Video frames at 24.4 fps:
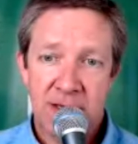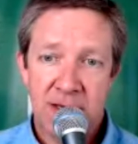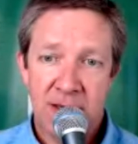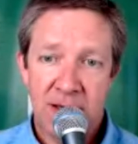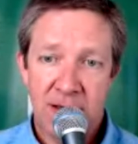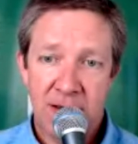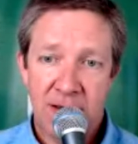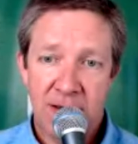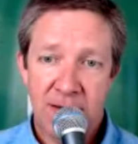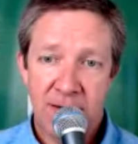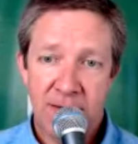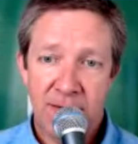
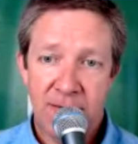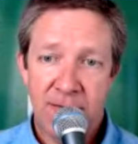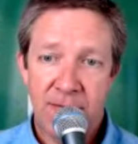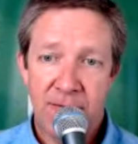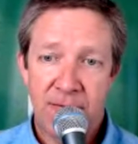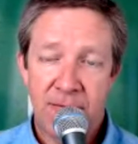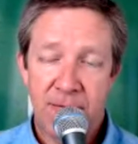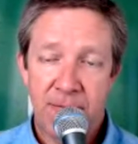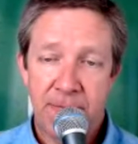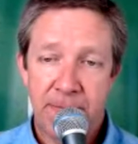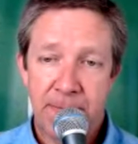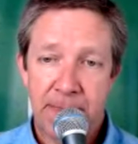
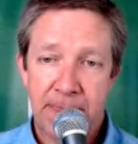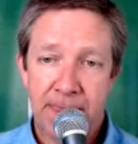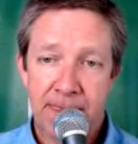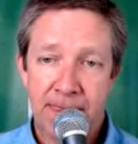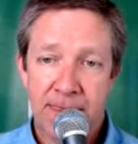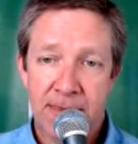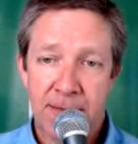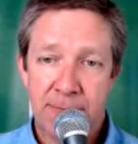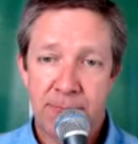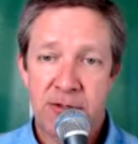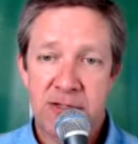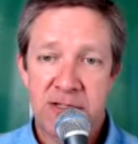of
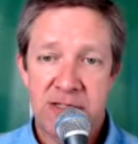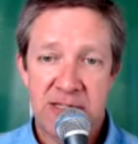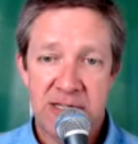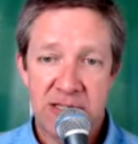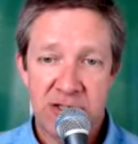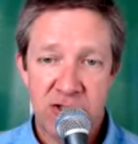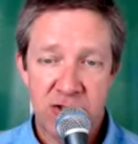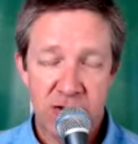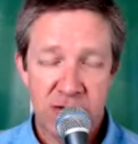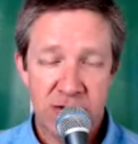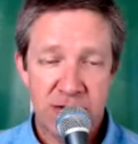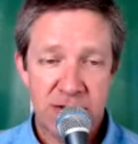the
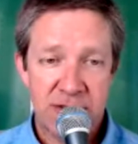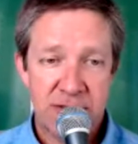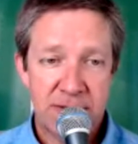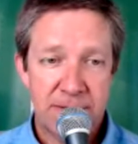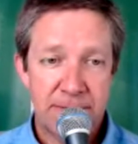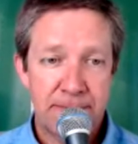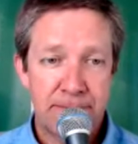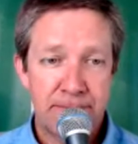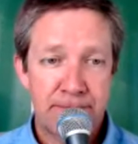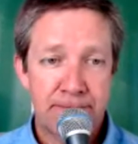procedures,